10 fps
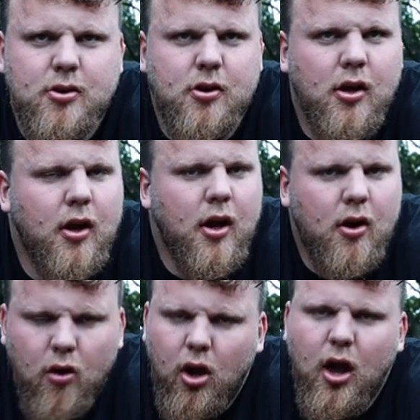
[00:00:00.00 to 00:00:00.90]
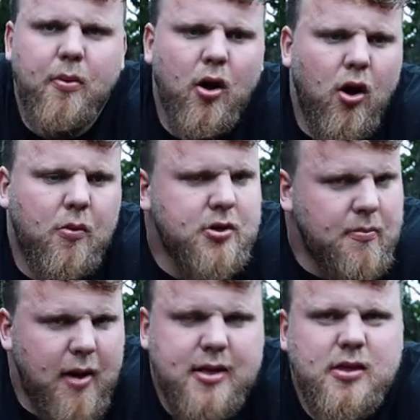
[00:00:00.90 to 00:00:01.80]
So Royal Albert Hall was a
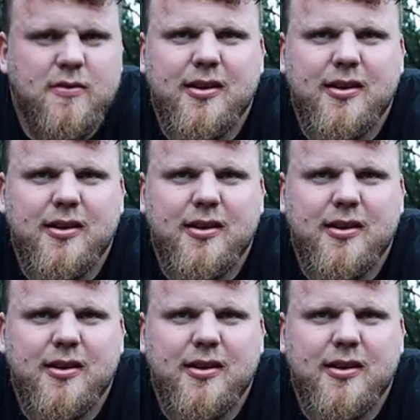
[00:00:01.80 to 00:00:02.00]
massive